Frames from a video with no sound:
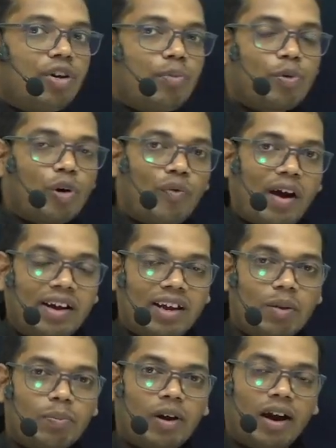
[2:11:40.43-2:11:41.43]
you provide
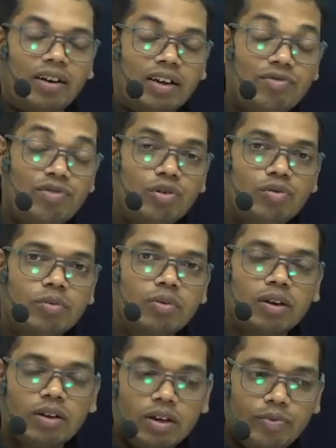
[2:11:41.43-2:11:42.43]
a plant
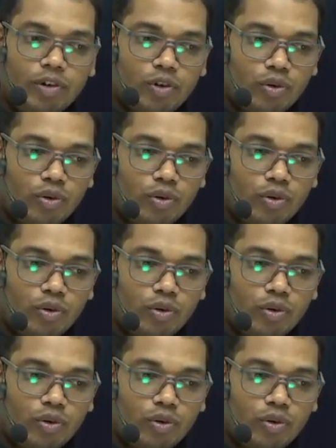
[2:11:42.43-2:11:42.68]
with